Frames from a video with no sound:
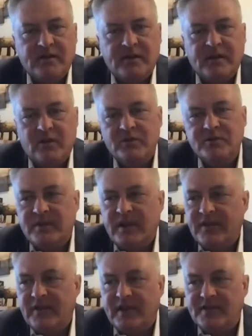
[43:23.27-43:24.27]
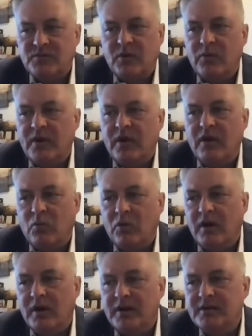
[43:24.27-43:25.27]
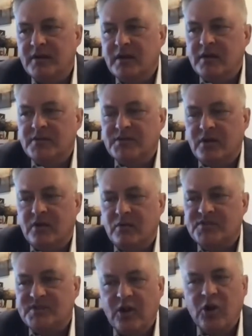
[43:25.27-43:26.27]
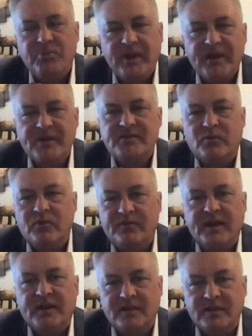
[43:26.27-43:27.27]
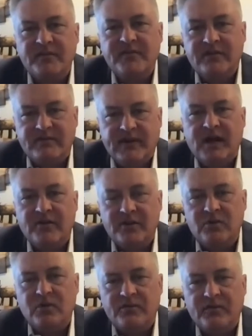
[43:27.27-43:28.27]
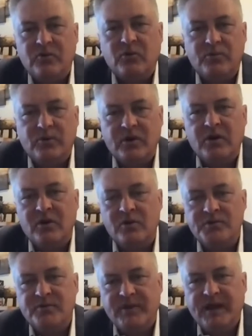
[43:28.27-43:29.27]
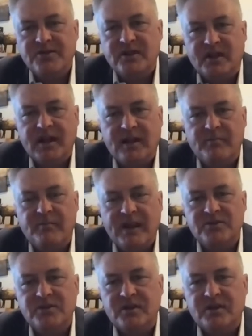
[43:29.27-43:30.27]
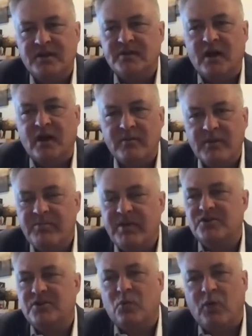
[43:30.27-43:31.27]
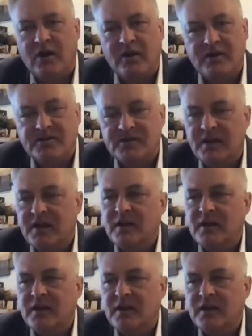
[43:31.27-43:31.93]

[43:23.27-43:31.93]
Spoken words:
And ultimately, I think that's what we all want. So CRPs reflect a living value of the corporate goals of patient autonomy, patient awareness,